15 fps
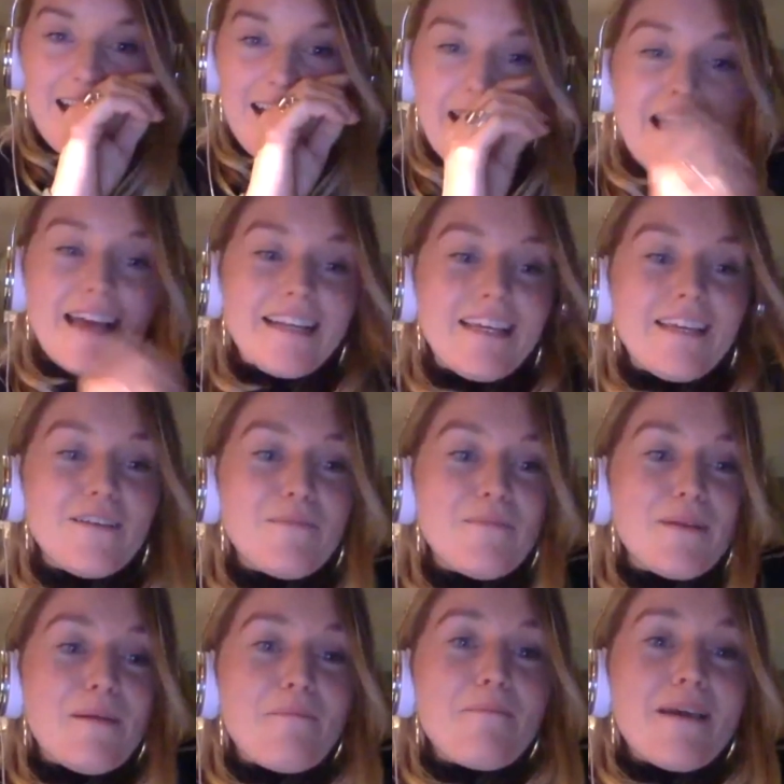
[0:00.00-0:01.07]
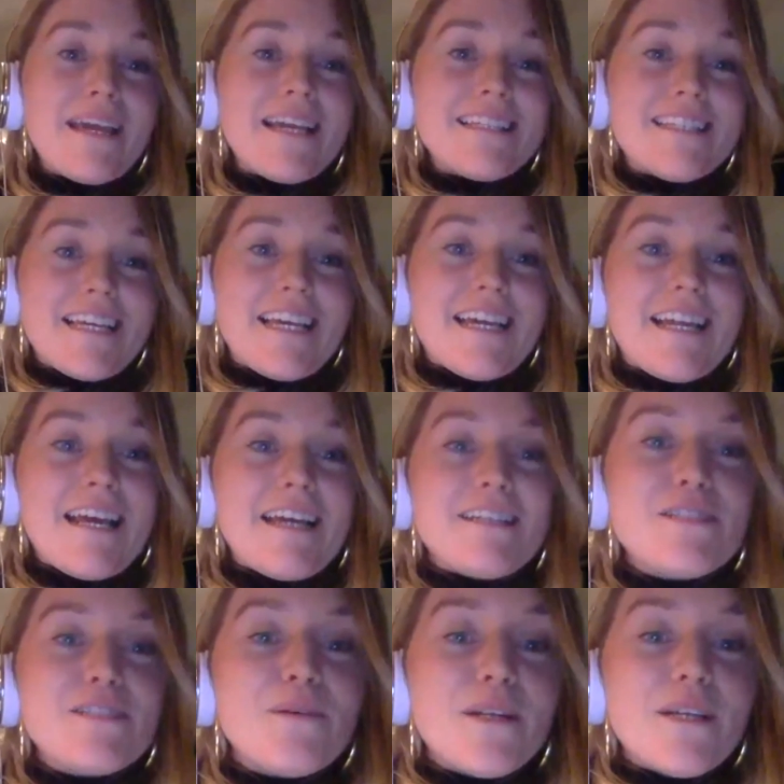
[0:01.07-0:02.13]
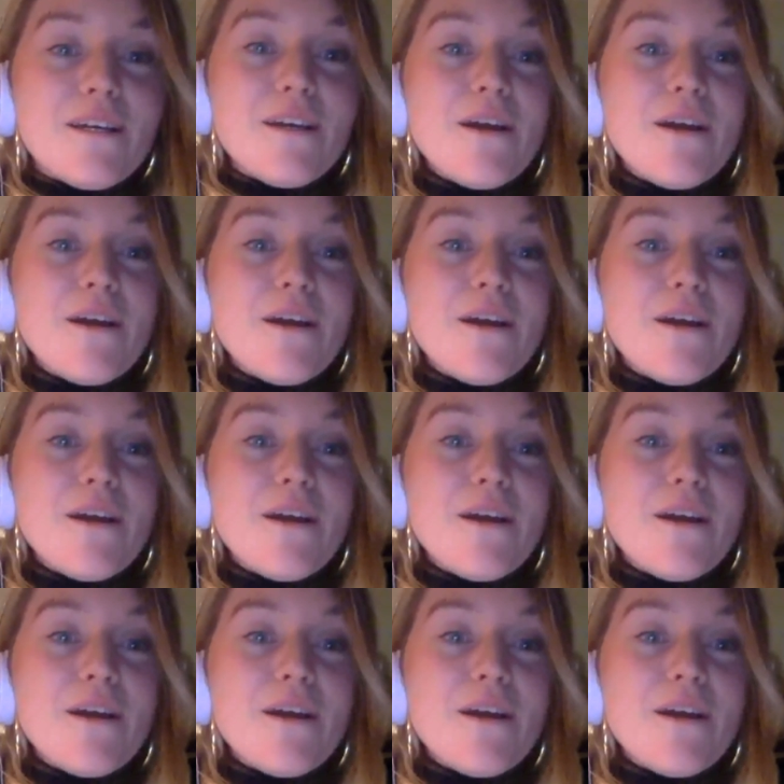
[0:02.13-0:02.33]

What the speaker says: Annie, you've been amazing. And I just want to